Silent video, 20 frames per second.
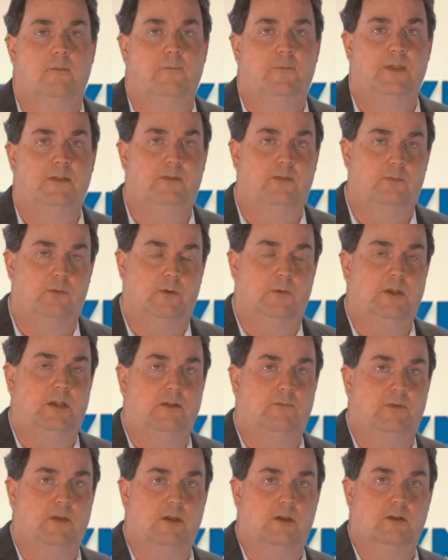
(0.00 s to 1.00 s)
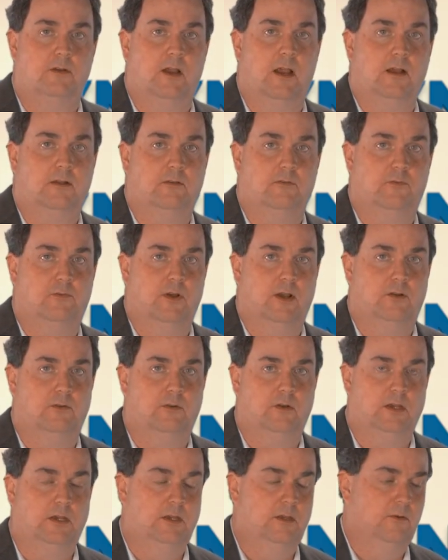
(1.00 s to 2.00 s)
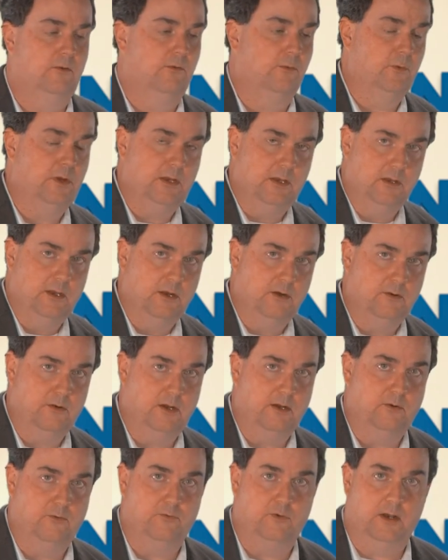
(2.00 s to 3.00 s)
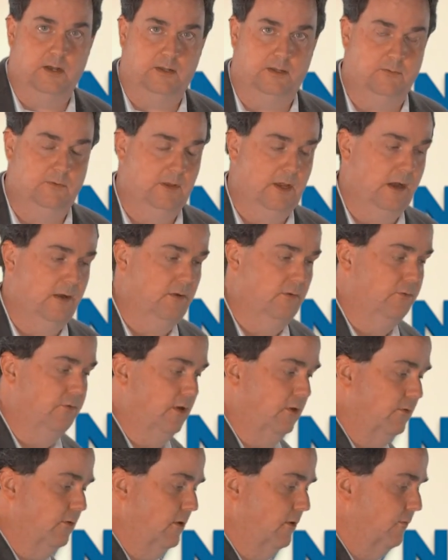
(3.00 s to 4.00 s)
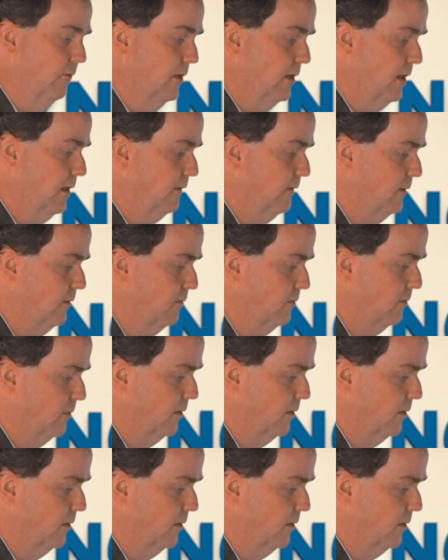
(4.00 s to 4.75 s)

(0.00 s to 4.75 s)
this is where we configure Active Directory, so we can integrate directly with Active Directory if we need to.